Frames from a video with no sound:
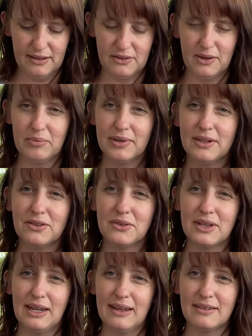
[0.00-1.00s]
So I'm pretty sure
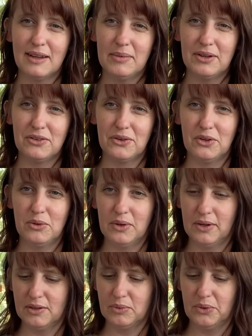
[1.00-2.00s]
the last time I showed you what
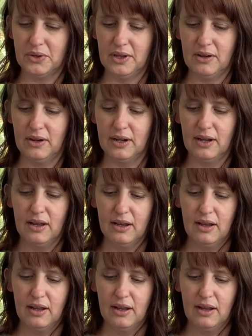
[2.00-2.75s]
I was working on,